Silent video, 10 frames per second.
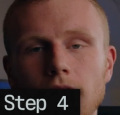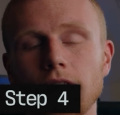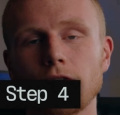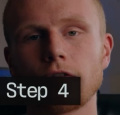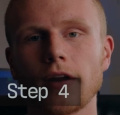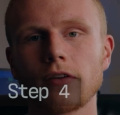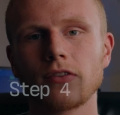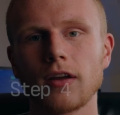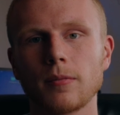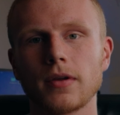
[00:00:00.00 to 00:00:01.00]
Then the final
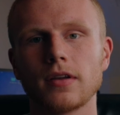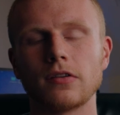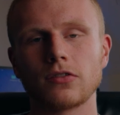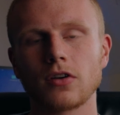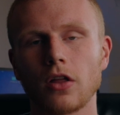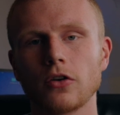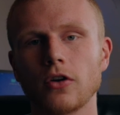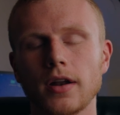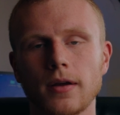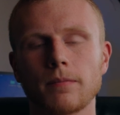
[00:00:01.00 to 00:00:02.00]
step is color
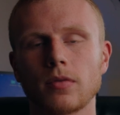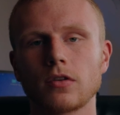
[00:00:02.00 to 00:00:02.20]
grading.